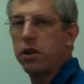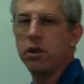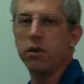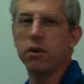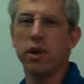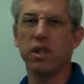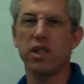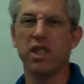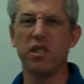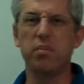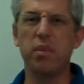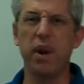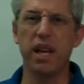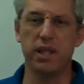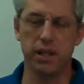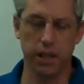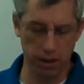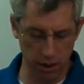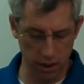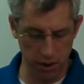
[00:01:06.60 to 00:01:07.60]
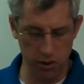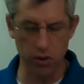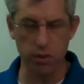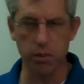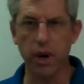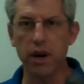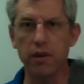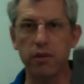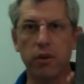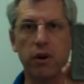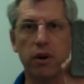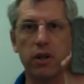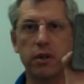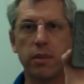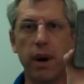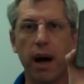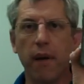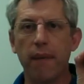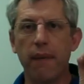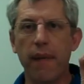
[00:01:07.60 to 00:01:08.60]
units, it's basically 2 by 4. It's
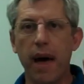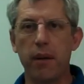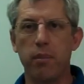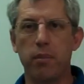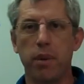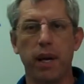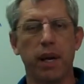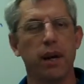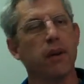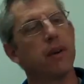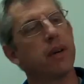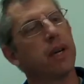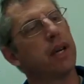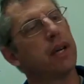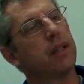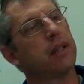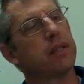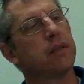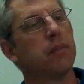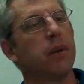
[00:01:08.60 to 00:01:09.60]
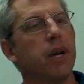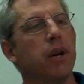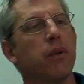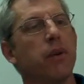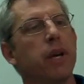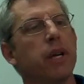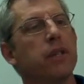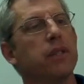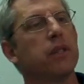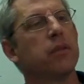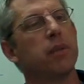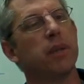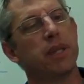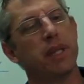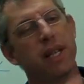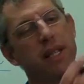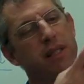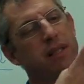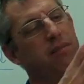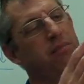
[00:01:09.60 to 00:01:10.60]
about that big, okay? This is my eraser, but
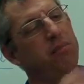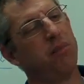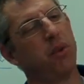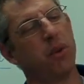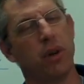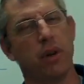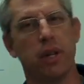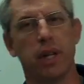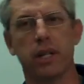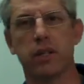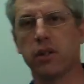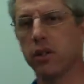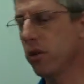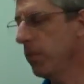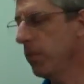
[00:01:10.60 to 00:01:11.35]
that's more or less 2